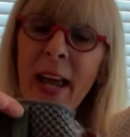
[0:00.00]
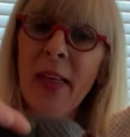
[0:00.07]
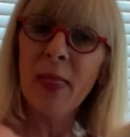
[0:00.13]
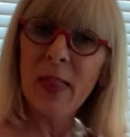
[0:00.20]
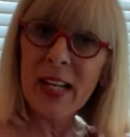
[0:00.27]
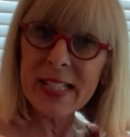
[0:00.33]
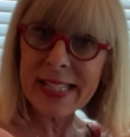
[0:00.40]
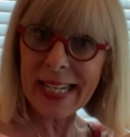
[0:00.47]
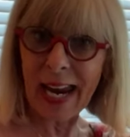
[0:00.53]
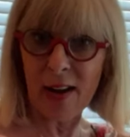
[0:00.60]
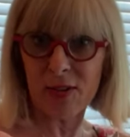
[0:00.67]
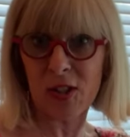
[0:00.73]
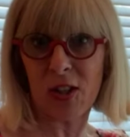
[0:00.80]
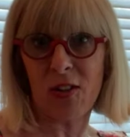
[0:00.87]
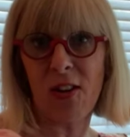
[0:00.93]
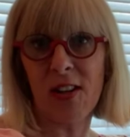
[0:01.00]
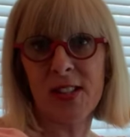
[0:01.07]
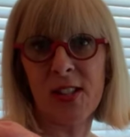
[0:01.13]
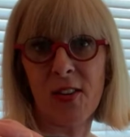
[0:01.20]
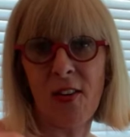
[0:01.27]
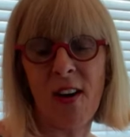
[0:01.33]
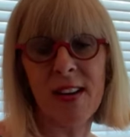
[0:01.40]
these counter cloths
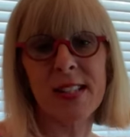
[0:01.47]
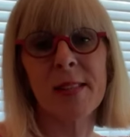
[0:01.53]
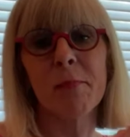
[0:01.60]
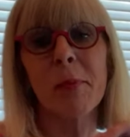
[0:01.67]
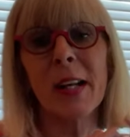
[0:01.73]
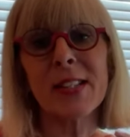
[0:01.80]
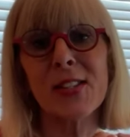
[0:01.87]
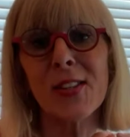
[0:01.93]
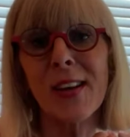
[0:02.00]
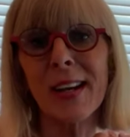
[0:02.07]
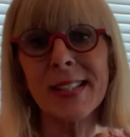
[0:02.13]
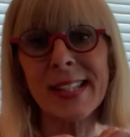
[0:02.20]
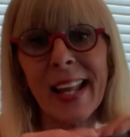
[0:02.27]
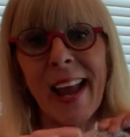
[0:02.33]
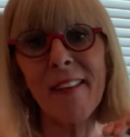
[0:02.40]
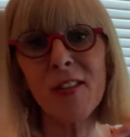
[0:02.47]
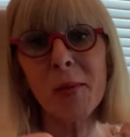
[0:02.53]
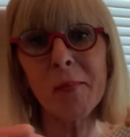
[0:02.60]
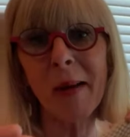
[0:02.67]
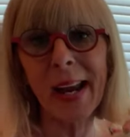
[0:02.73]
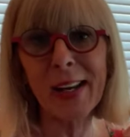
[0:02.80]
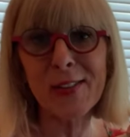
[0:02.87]
are awesome. Plus, you guys, they have the
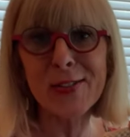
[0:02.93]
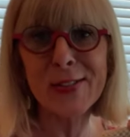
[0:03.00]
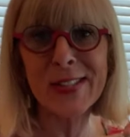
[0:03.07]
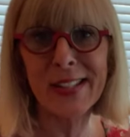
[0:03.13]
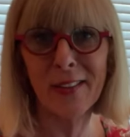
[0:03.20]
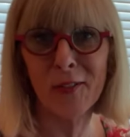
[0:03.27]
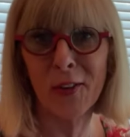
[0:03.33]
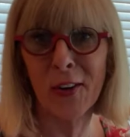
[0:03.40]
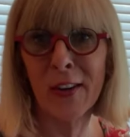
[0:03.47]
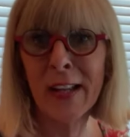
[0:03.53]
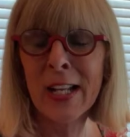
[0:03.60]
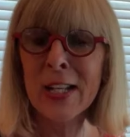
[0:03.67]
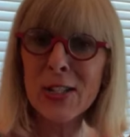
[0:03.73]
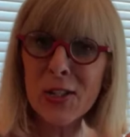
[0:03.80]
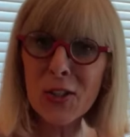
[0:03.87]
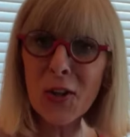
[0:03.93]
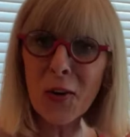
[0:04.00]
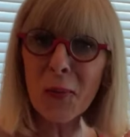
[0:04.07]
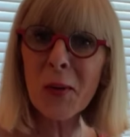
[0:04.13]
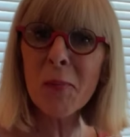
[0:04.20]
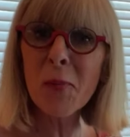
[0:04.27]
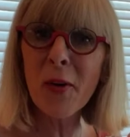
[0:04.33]
micro silver. So you're
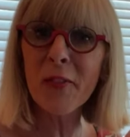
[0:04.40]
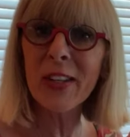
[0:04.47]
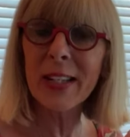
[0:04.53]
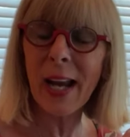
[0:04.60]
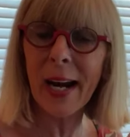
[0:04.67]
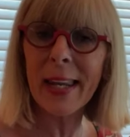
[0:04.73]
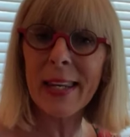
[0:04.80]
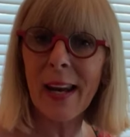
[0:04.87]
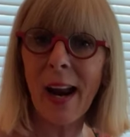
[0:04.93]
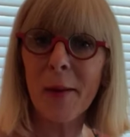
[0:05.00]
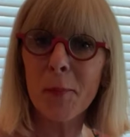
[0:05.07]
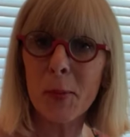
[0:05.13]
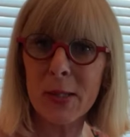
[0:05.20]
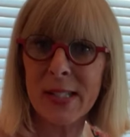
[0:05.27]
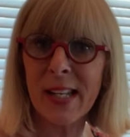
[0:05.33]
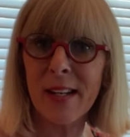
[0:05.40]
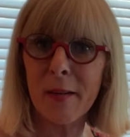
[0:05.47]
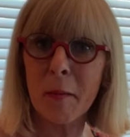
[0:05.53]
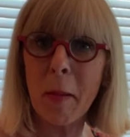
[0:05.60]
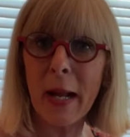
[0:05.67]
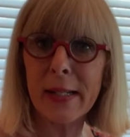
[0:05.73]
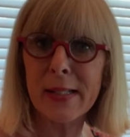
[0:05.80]
removing 99%
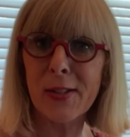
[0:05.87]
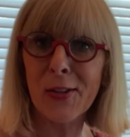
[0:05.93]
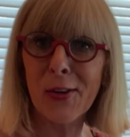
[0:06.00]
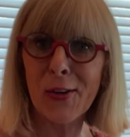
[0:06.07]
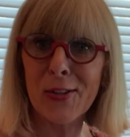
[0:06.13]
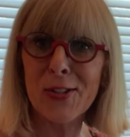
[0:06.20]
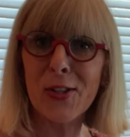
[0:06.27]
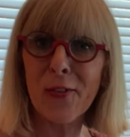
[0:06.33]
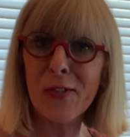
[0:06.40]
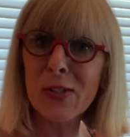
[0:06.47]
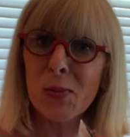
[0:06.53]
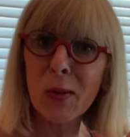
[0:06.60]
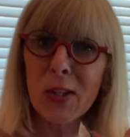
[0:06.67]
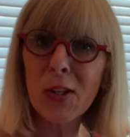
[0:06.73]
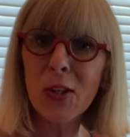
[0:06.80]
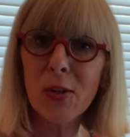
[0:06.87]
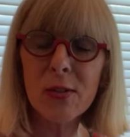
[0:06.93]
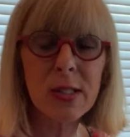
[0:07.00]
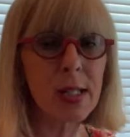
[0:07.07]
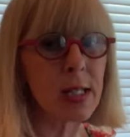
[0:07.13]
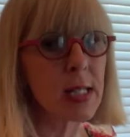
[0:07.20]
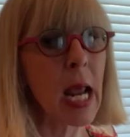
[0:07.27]
of bacteria on a surface when you
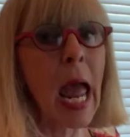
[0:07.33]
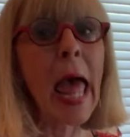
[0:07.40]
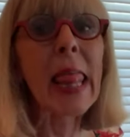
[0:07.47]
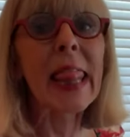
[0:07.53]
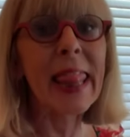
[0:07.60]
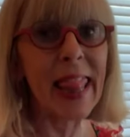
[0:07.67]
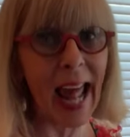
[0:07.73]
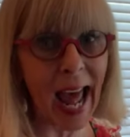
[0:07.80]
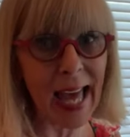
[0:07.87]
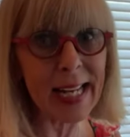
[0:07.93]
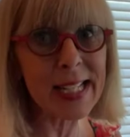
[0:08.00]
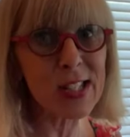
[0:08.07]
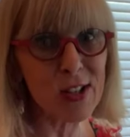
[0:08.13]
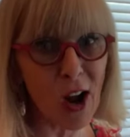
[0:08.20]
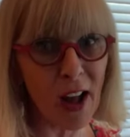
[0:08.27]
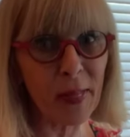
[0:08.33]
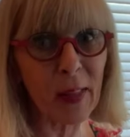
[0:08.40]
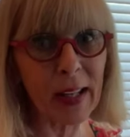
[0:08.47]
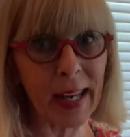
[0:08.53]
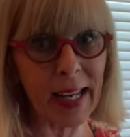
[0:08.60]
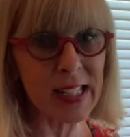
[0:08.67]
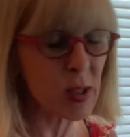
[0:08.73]
use this. That is not the
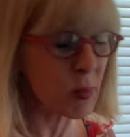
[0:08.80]
case